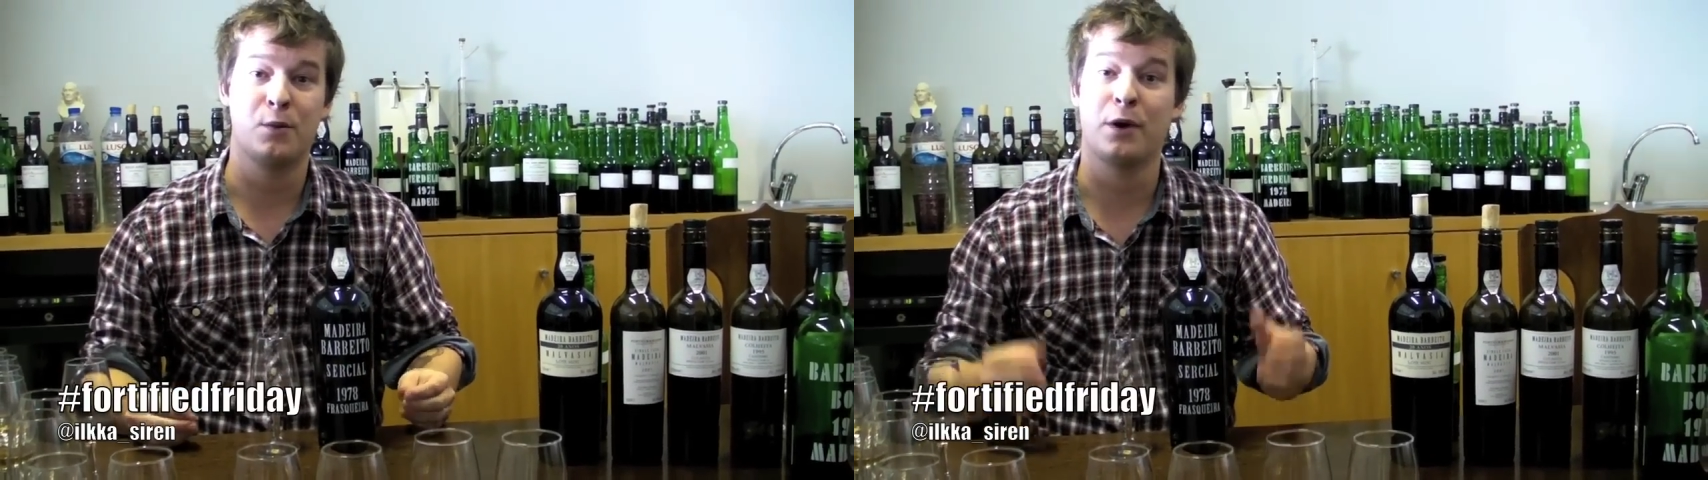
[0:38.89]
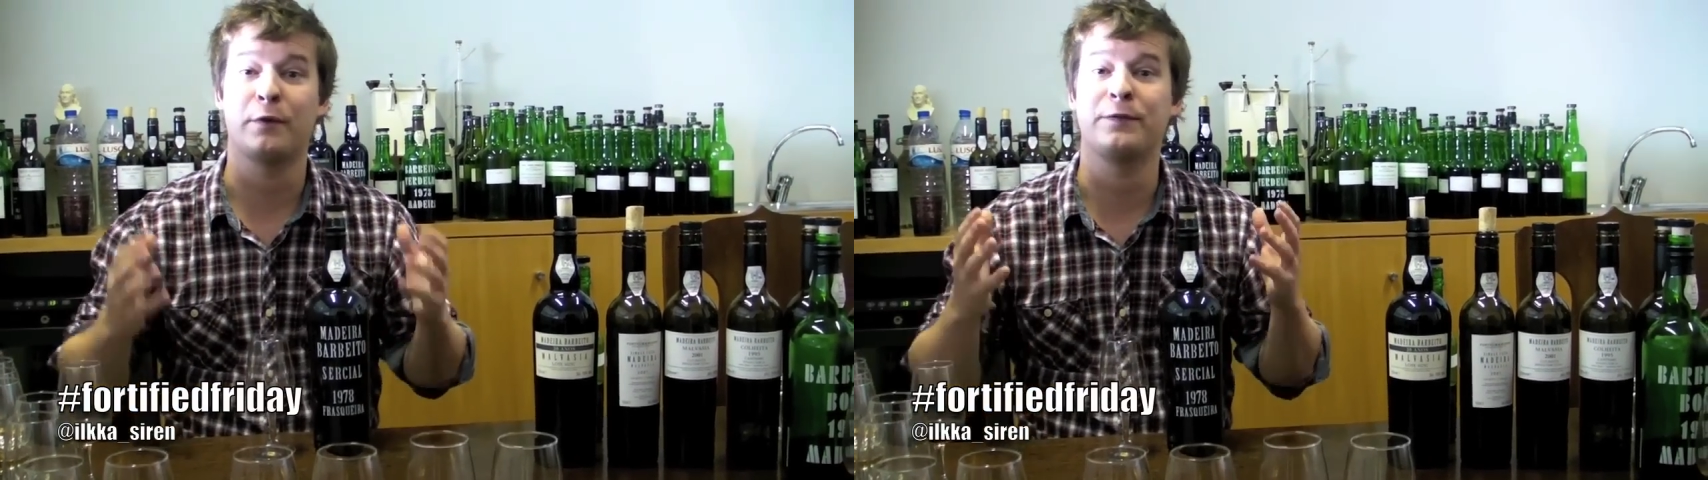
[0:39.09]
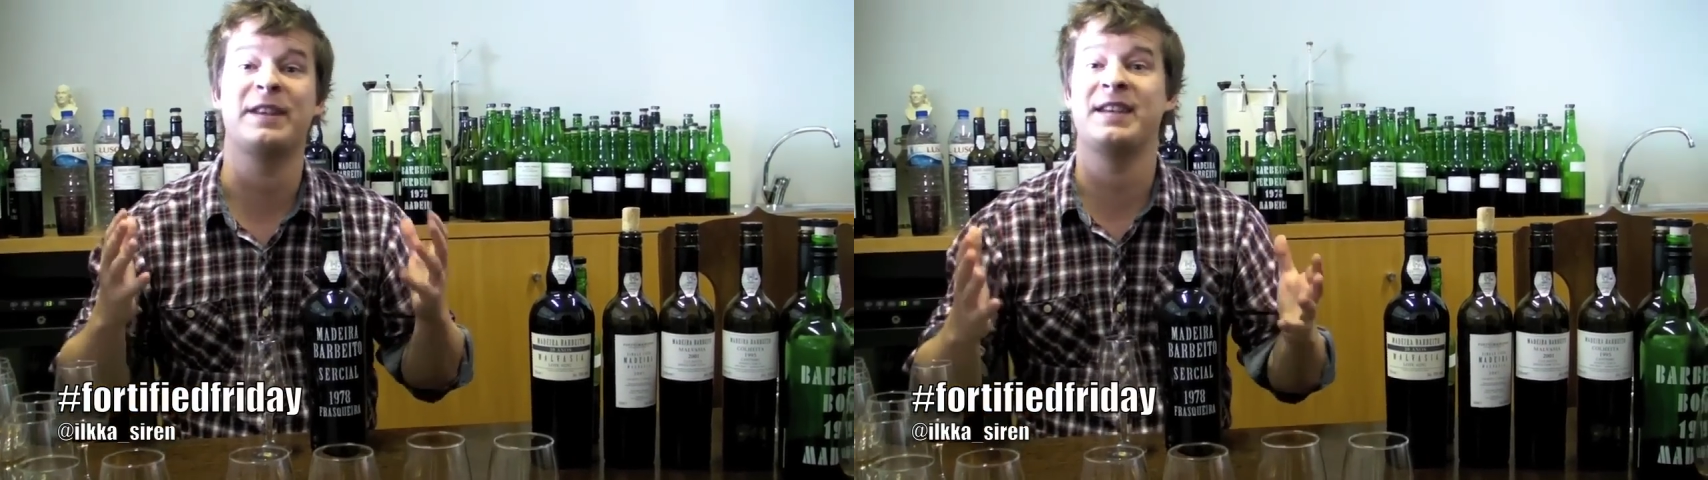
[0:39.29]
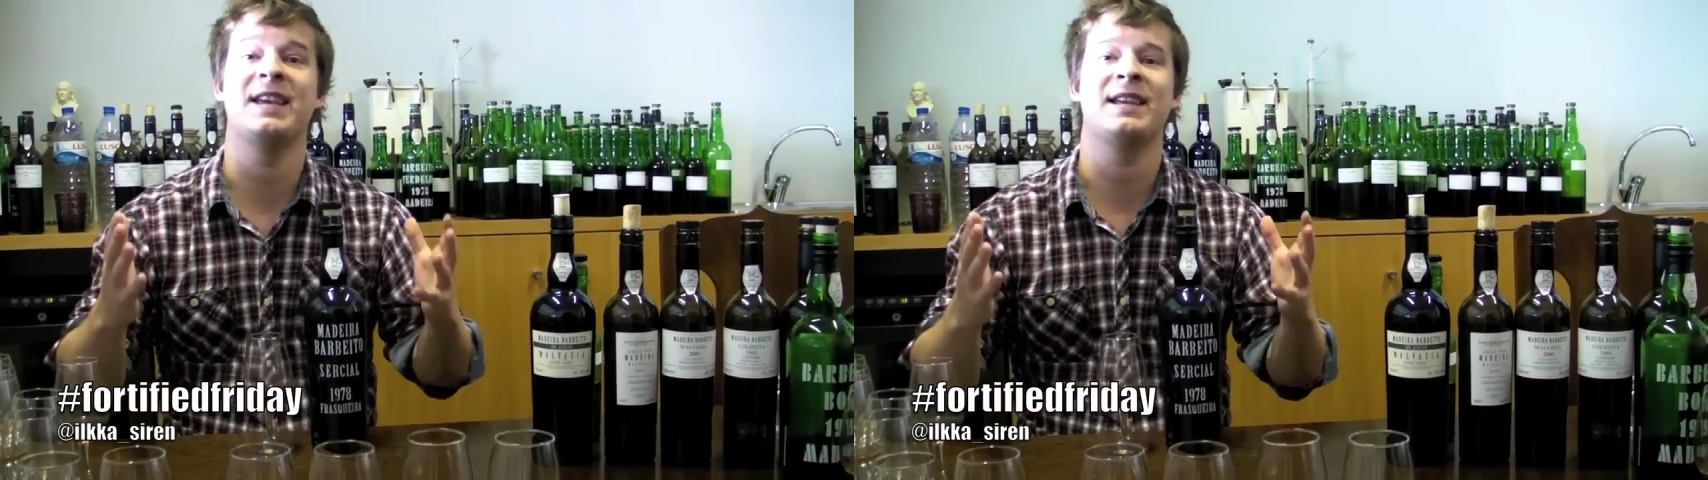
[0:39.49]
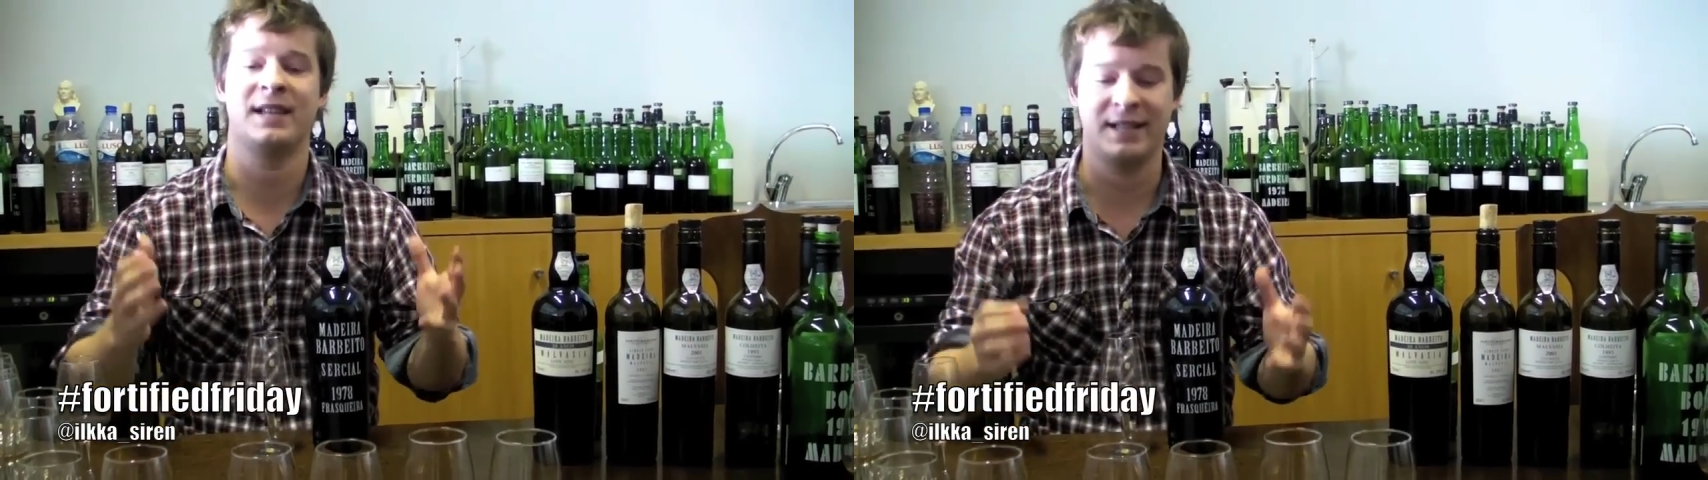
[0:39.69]
wine of the
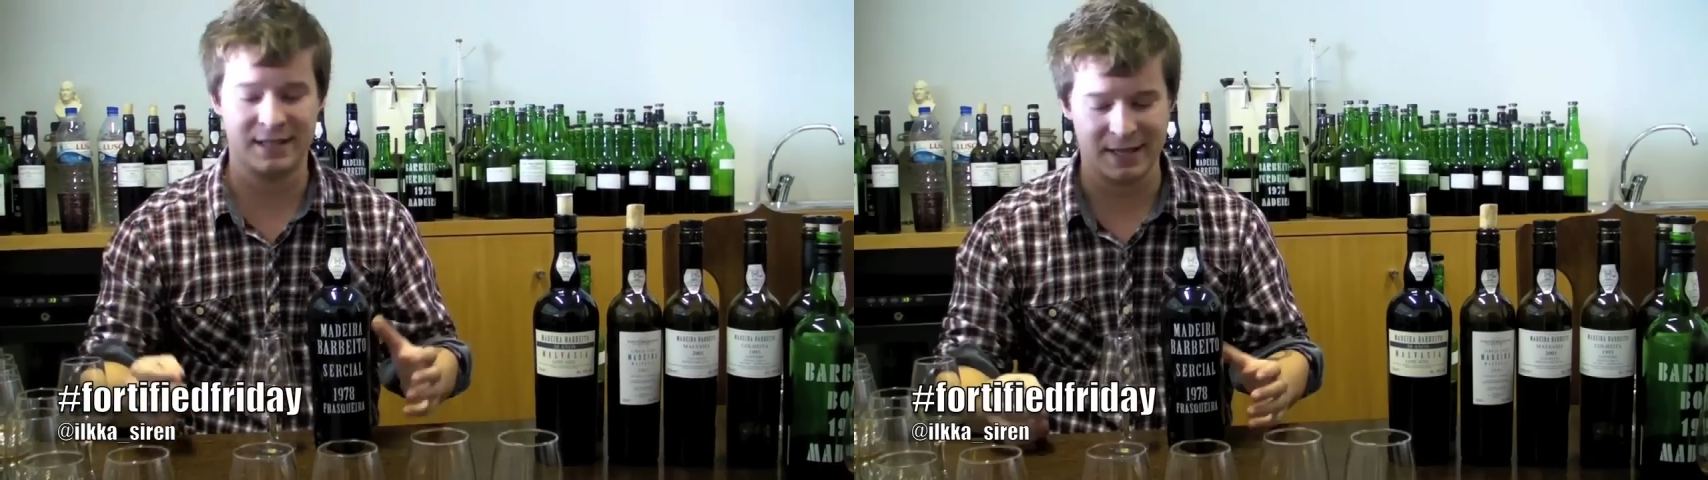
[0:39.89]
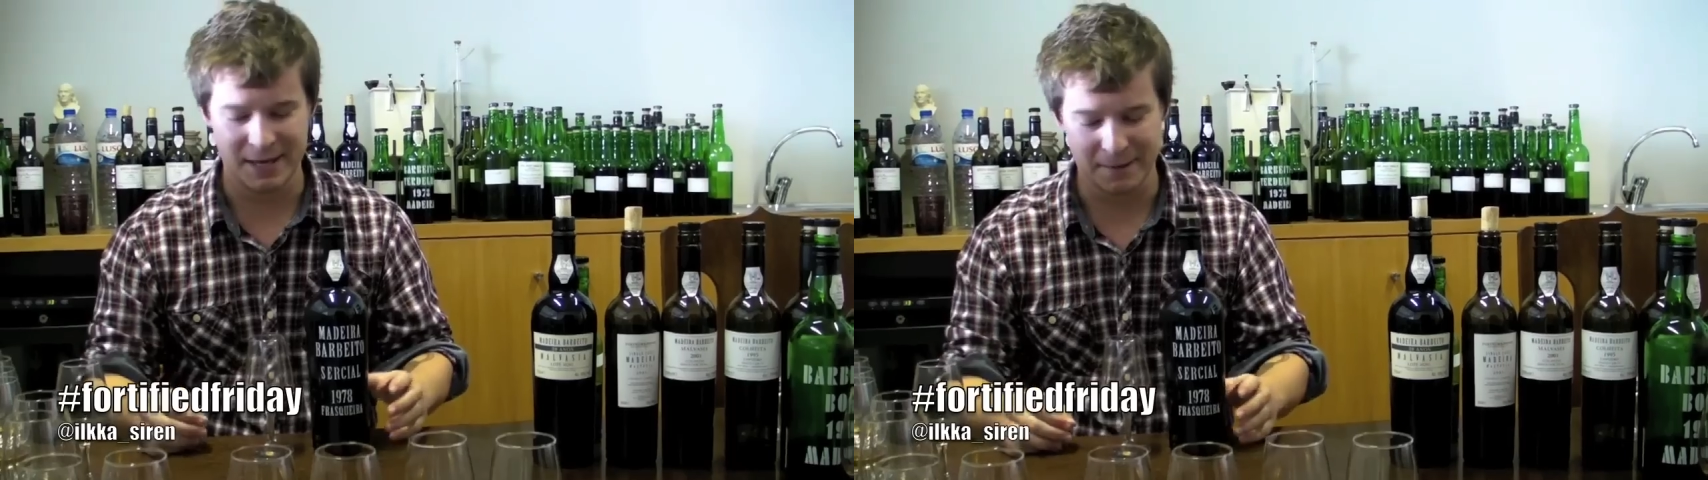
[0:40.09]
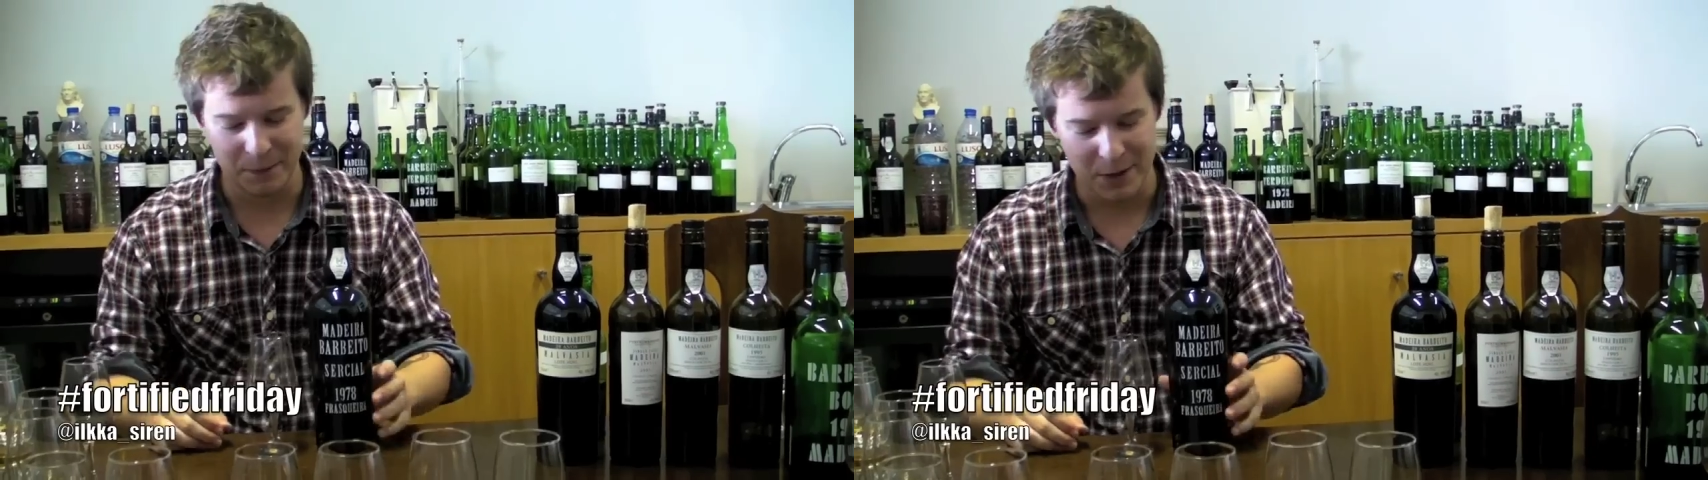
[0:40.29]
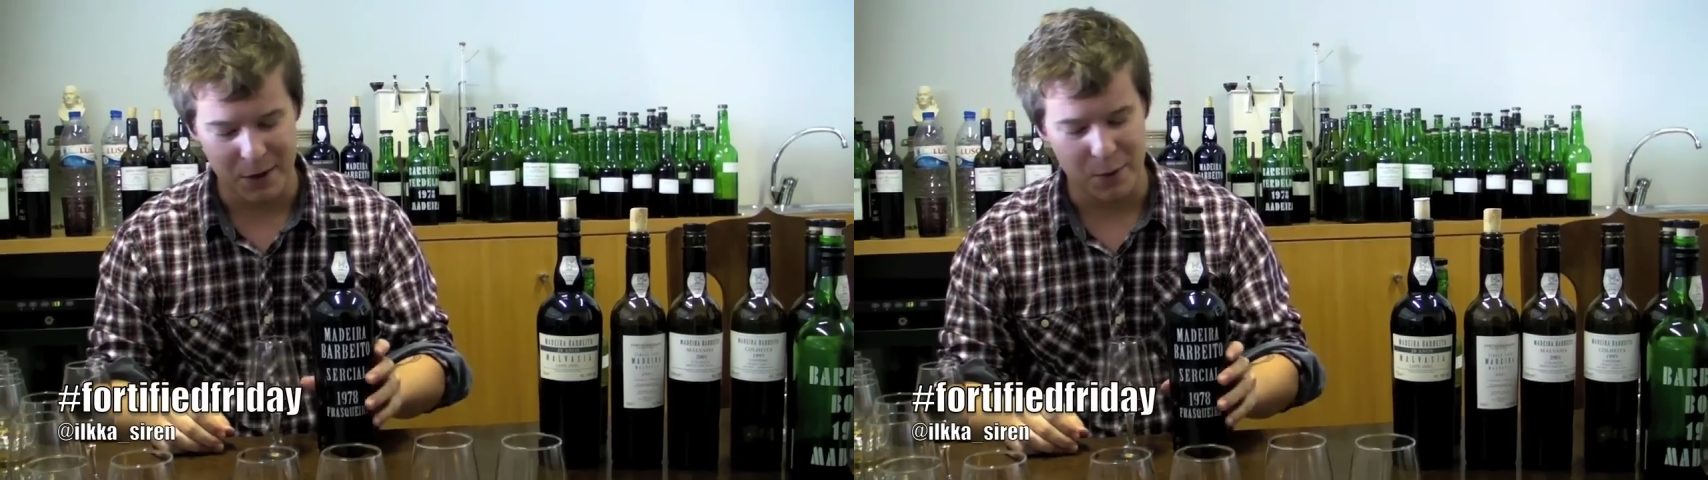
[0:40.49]
day, let's say,